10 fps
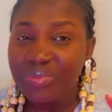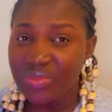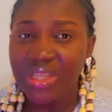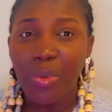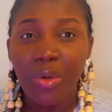
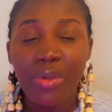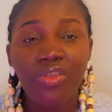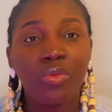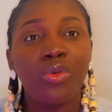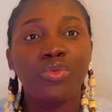Now we're
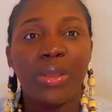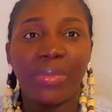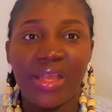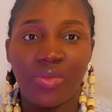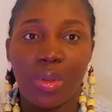going to go to a
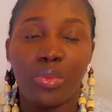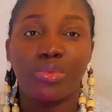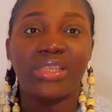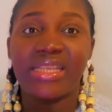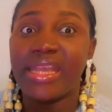place where we
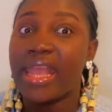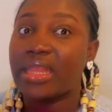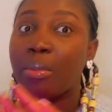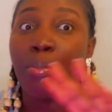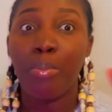can see
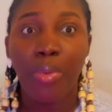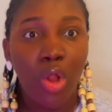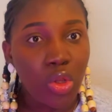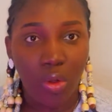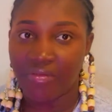the
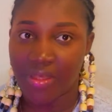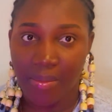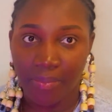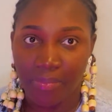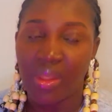bulk of
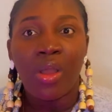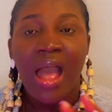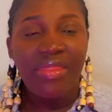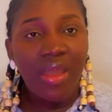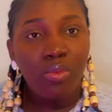them,
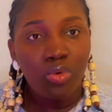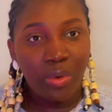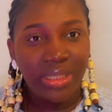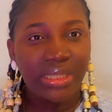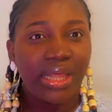and then we'll
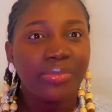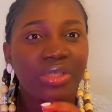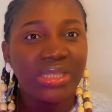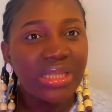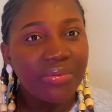go into them
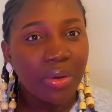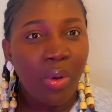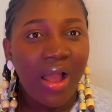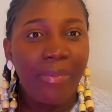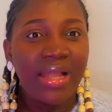to see the
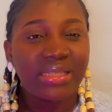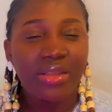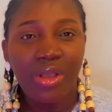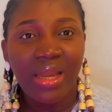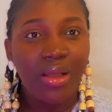requirements,
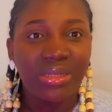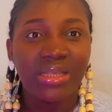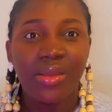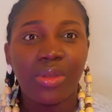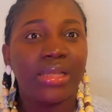and you can now
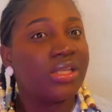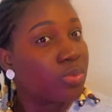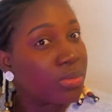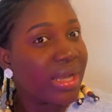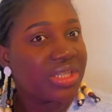decide, okay,
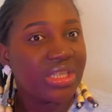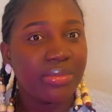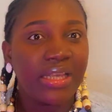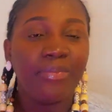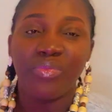this one matches
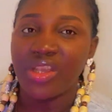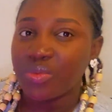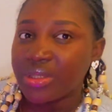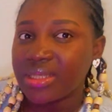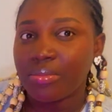me,
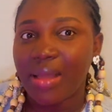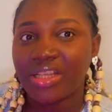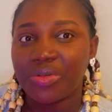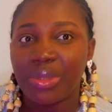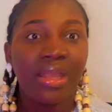this one doesn't
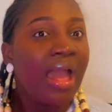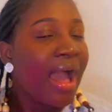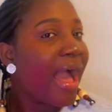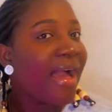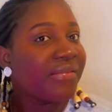match me,
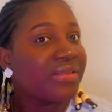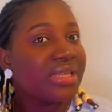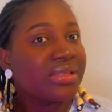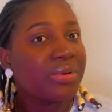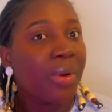I have
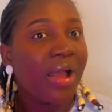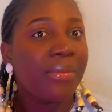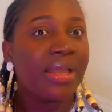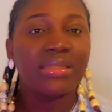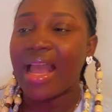this
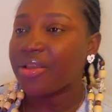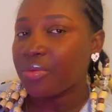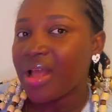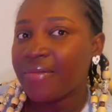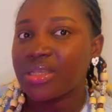requirement, I
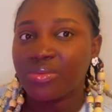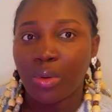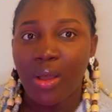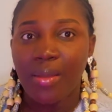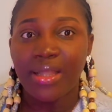don't have this
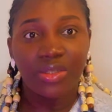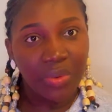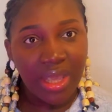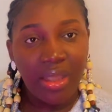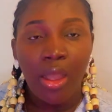requirement.
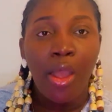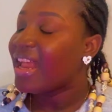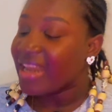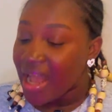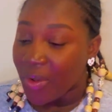Okay,
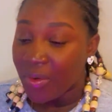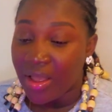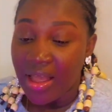now